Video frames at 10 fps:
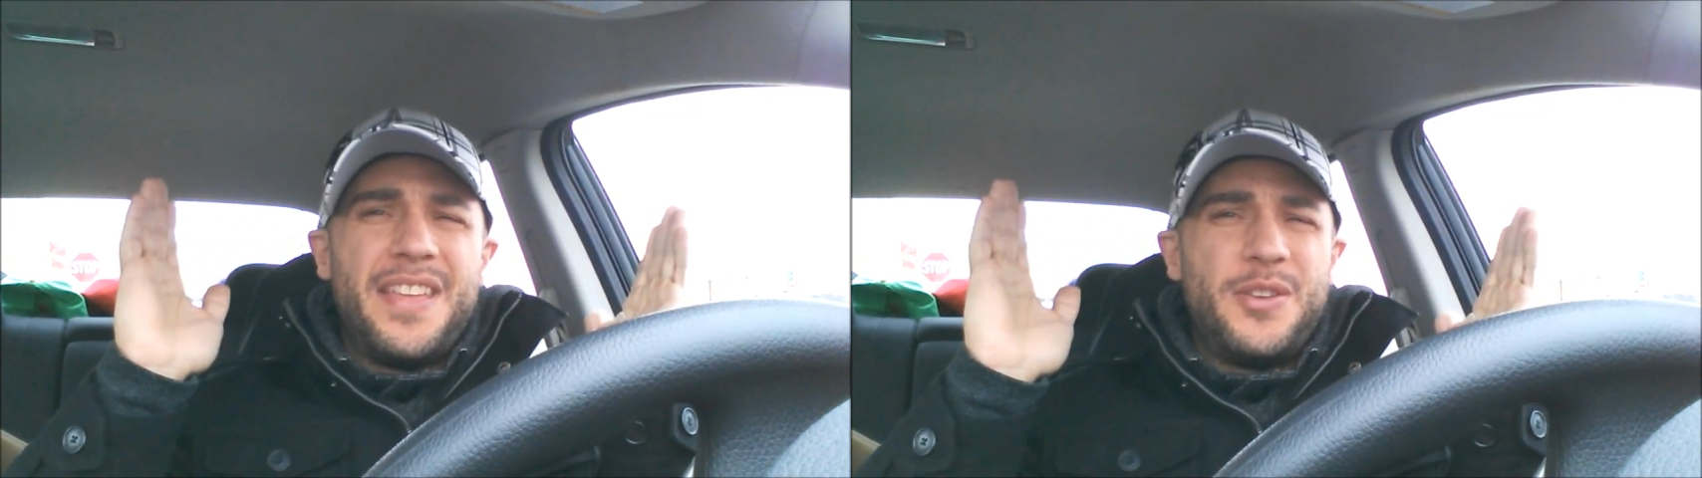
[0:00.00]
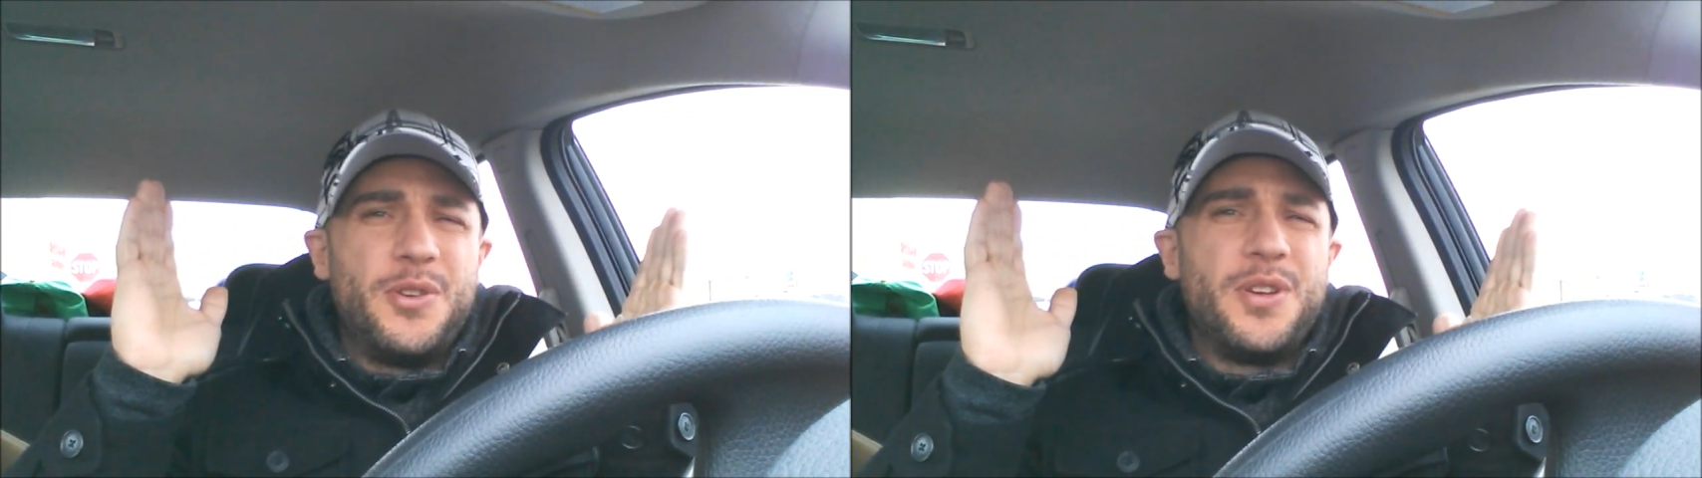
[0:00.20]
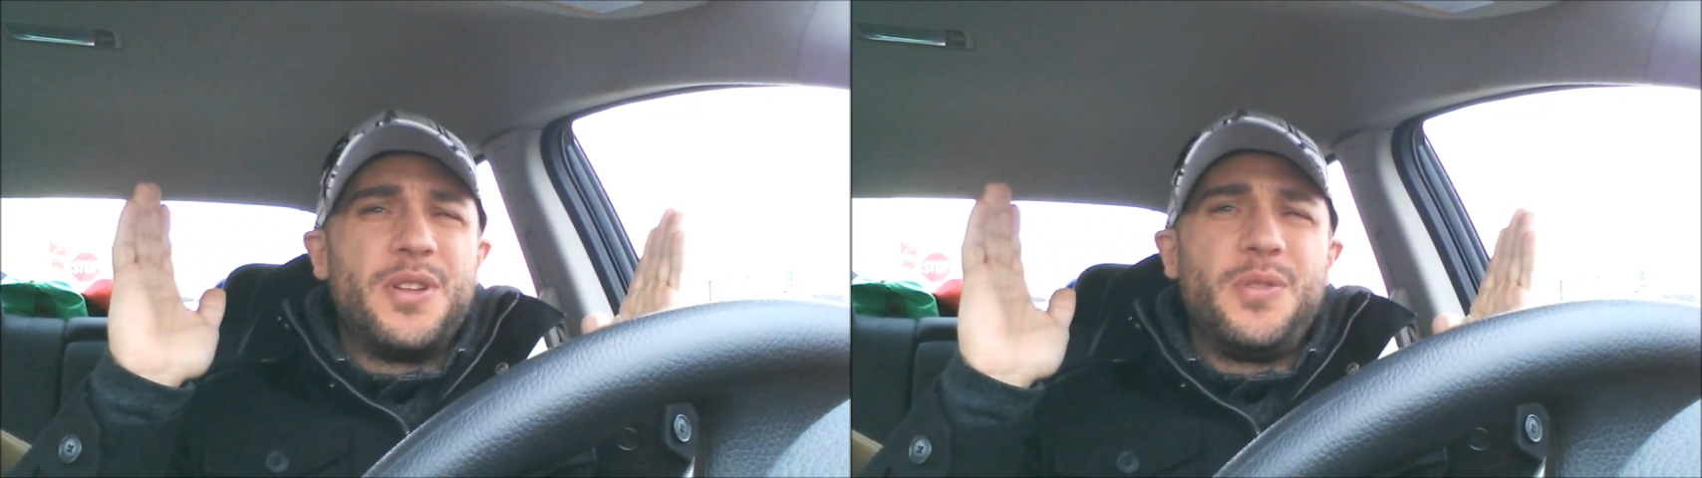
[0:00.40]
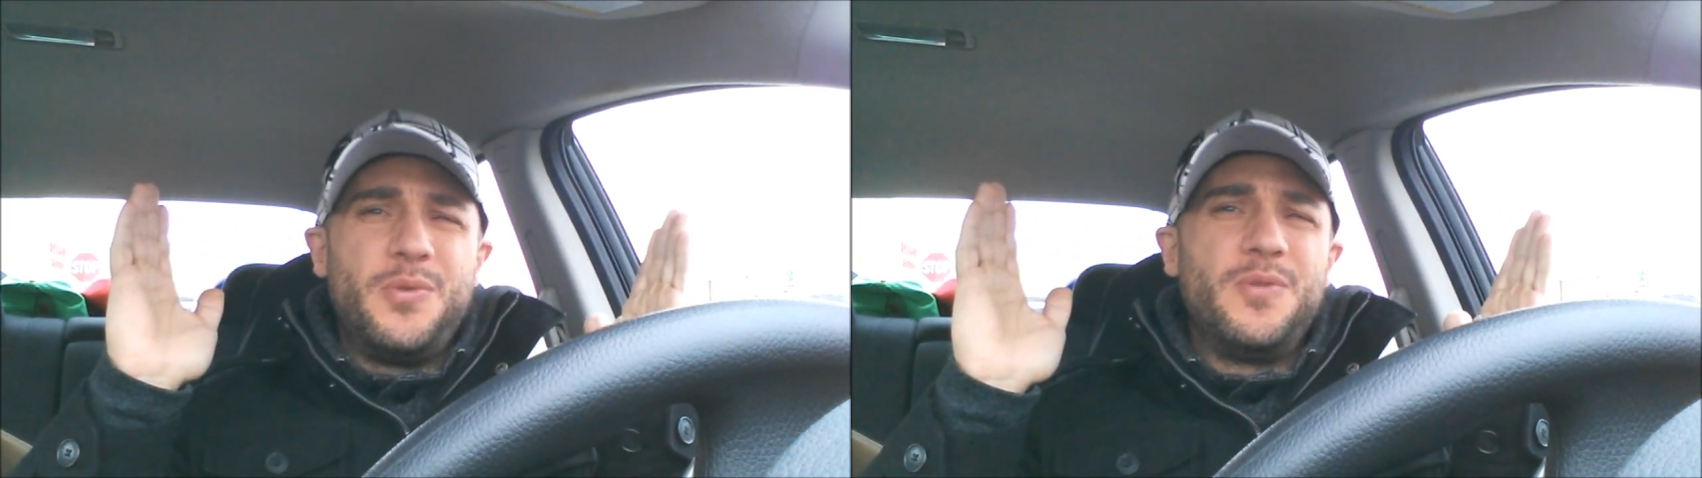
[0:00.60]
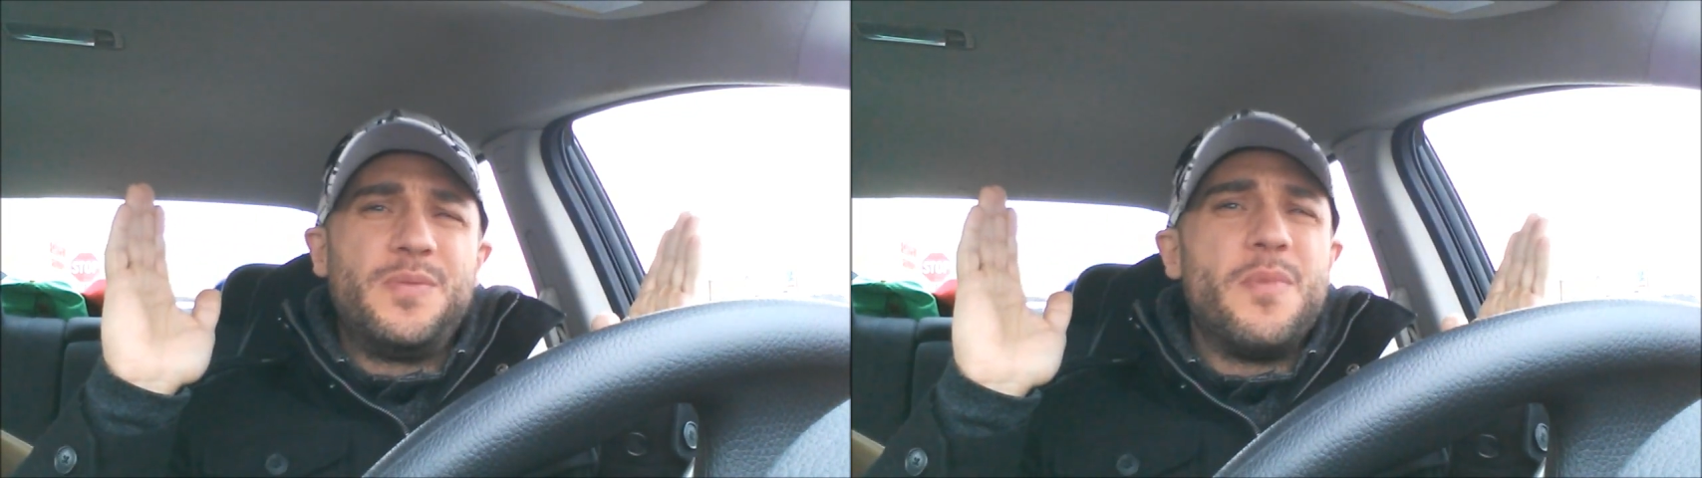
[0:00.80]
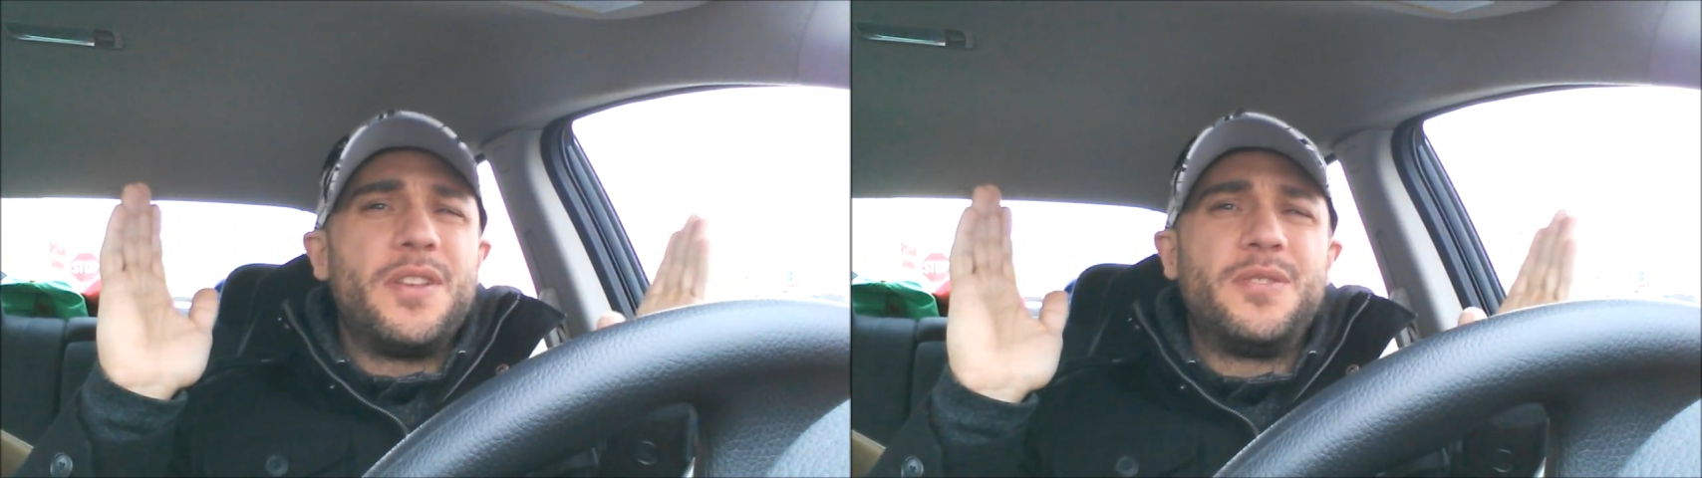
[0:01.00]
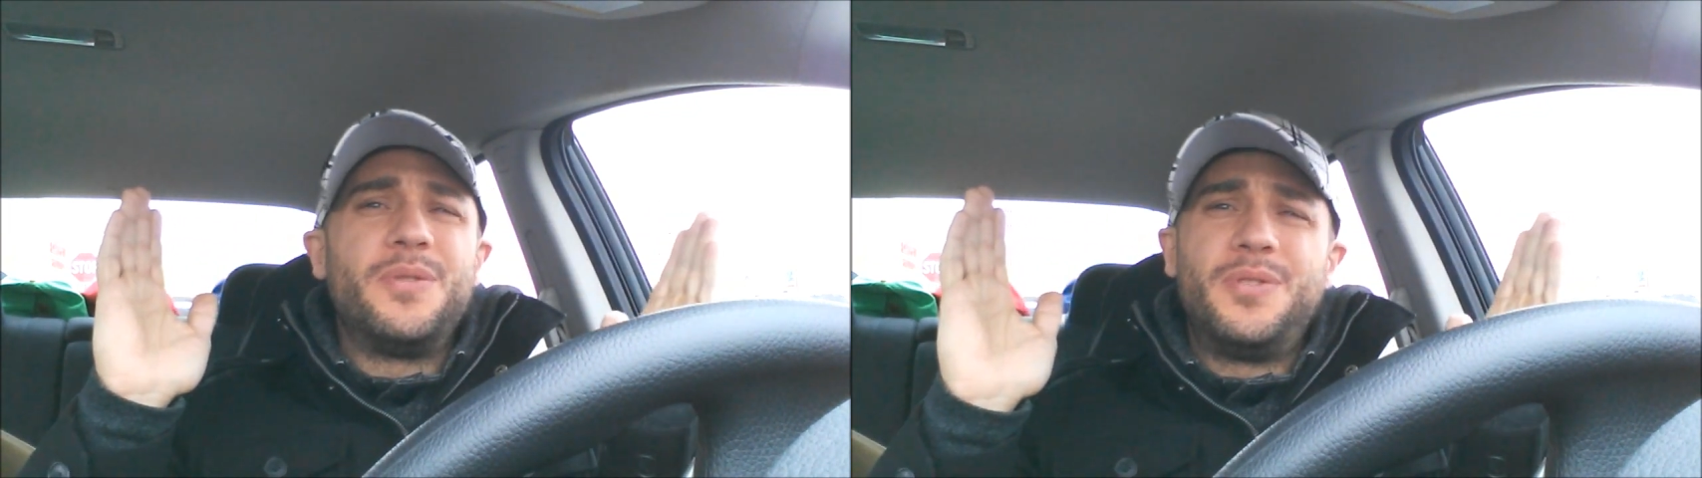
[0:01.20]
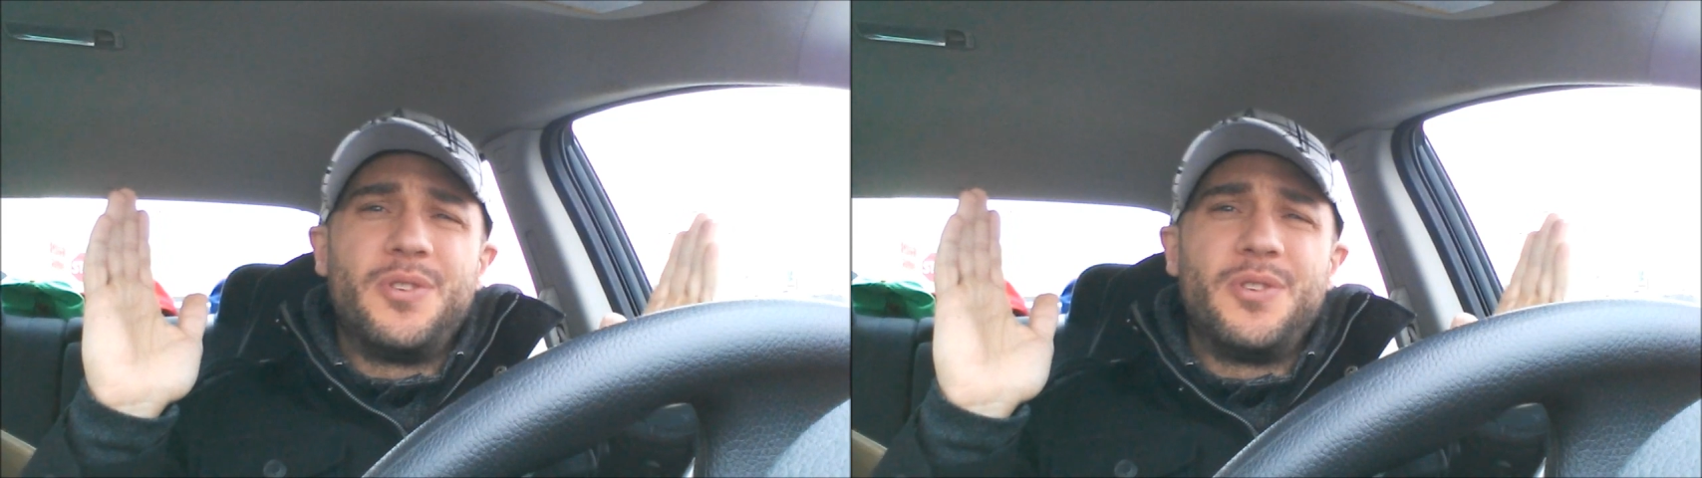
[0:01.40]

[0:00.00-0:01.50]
that you're going to lose muscle